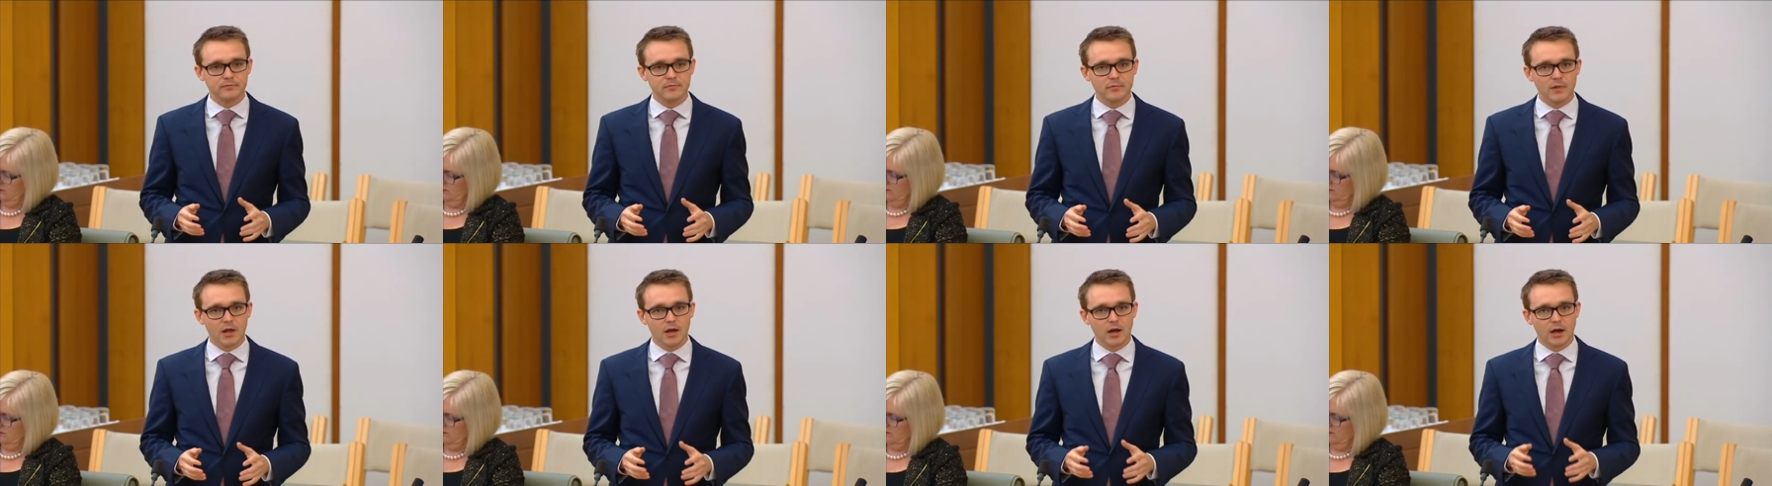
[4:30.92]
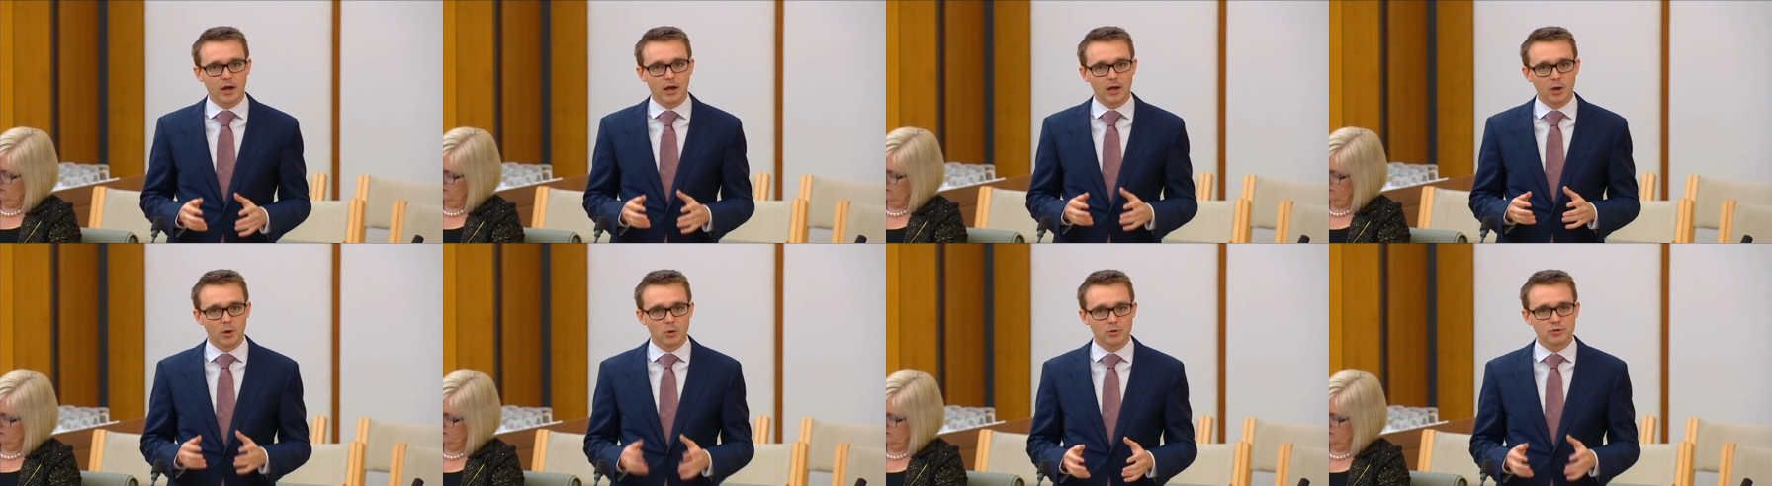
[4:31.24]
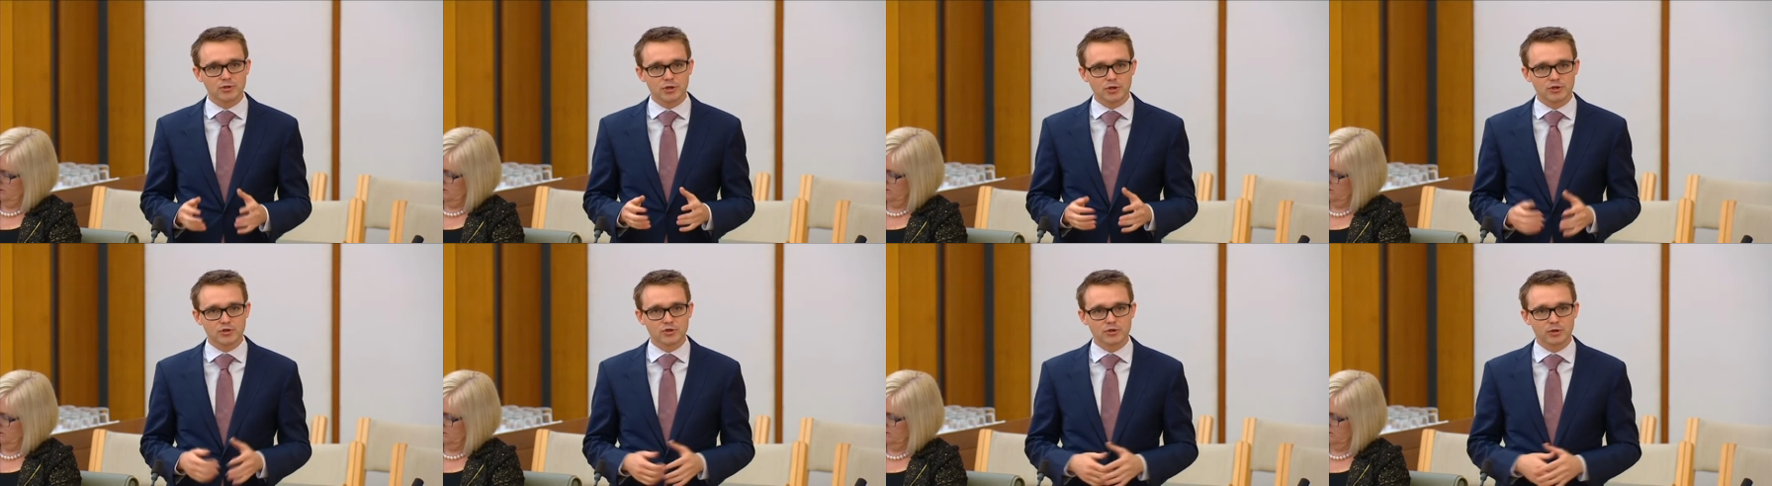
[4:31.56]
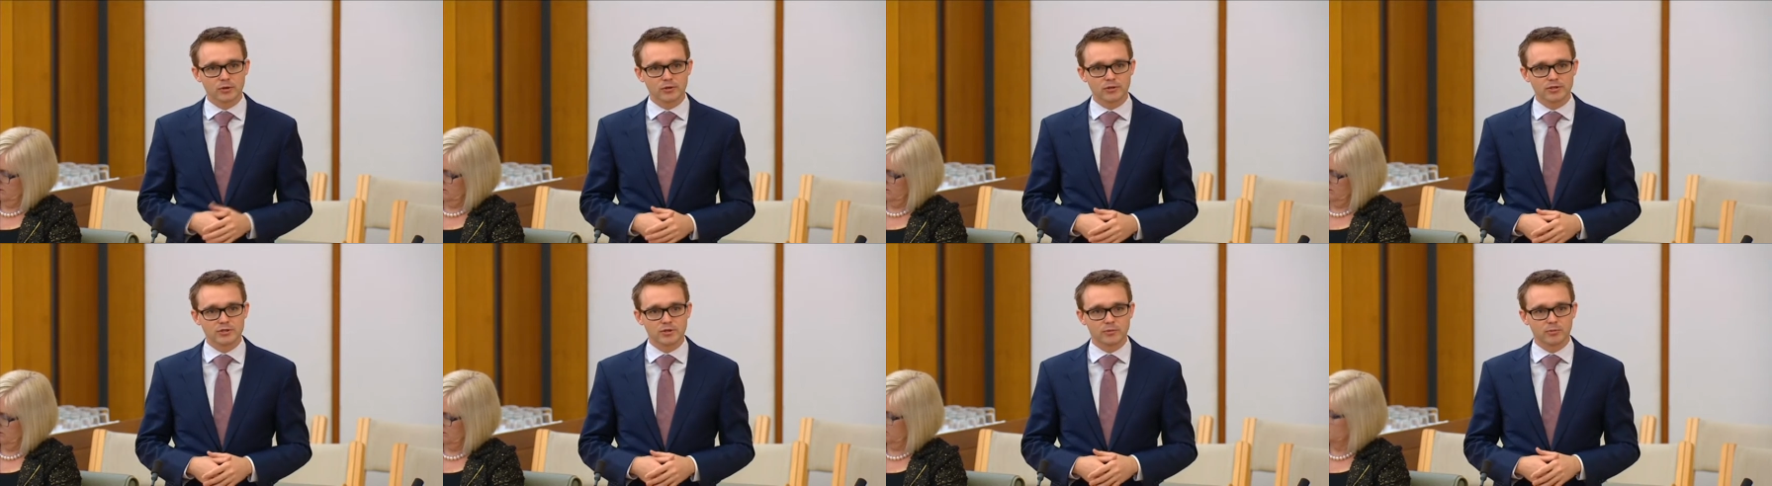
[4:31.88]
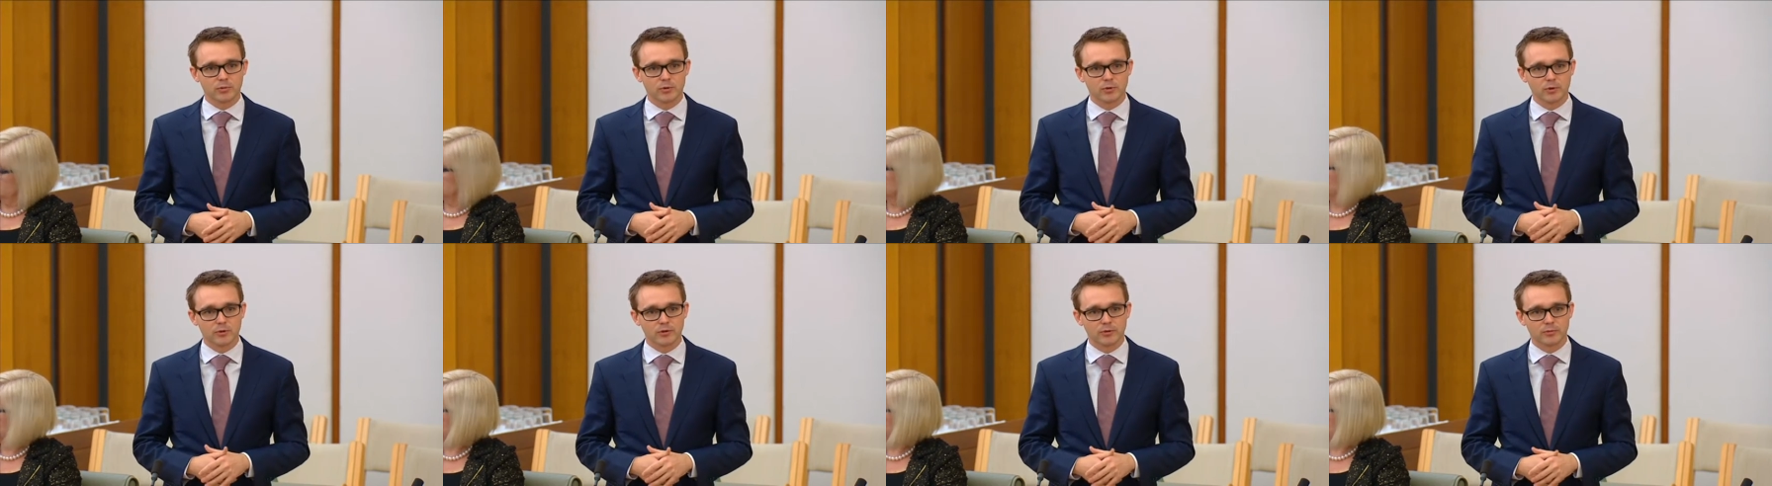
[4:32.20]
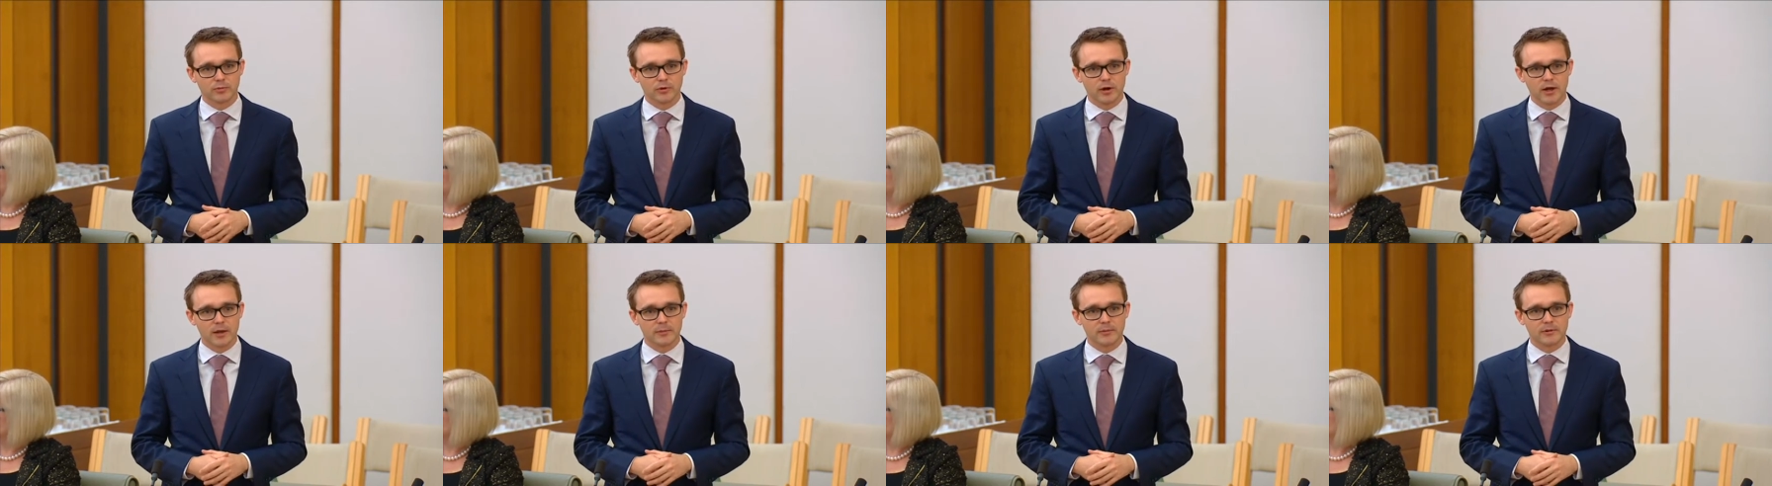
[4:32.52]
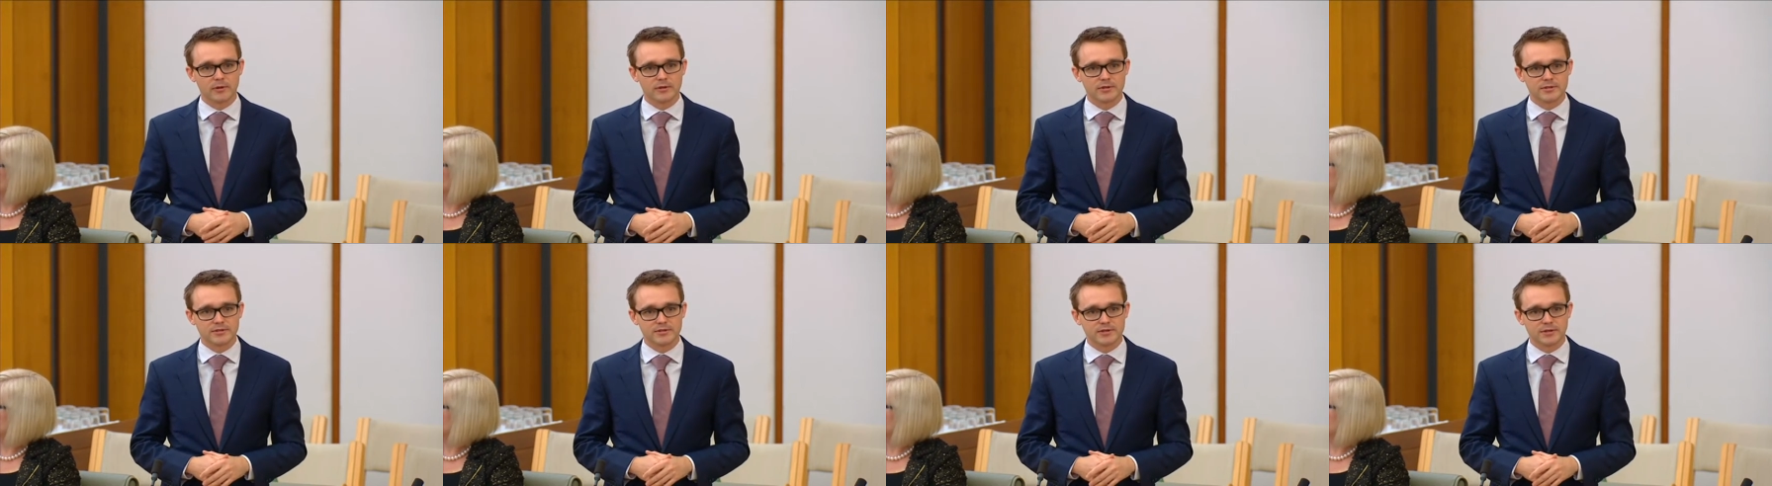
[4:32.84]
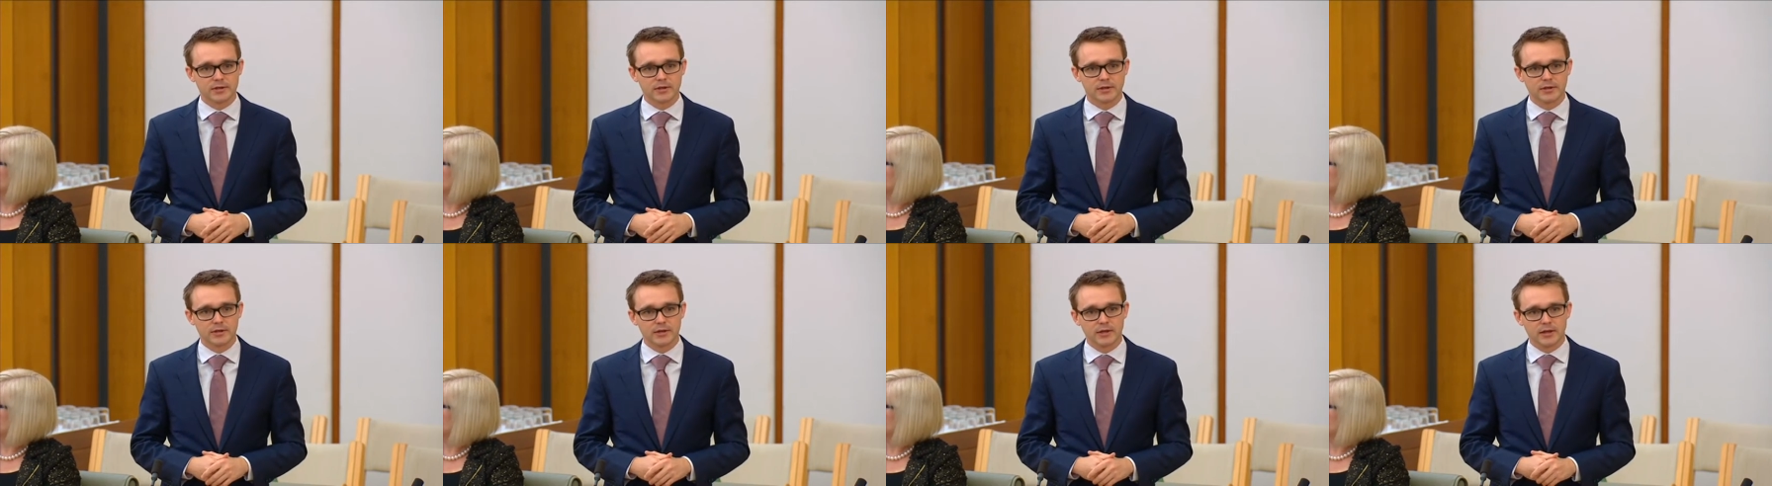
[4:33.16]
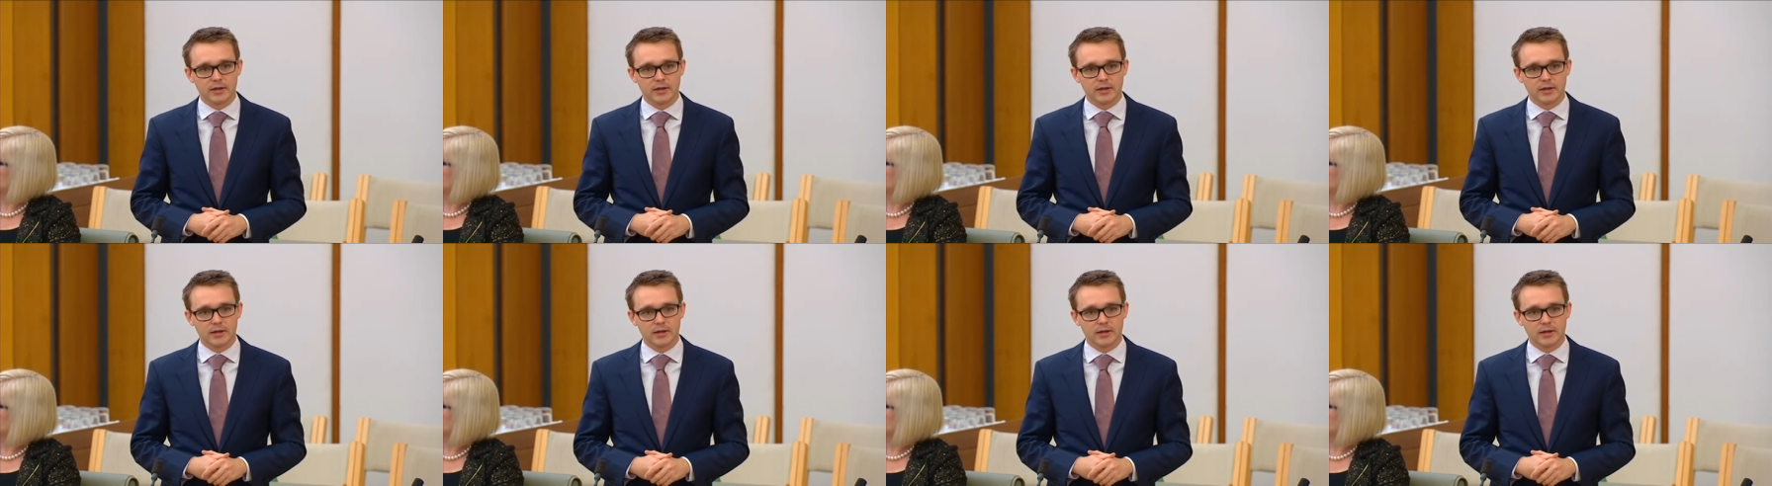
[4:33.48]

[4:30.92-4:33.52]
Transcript: I also strongly support the Prime Minister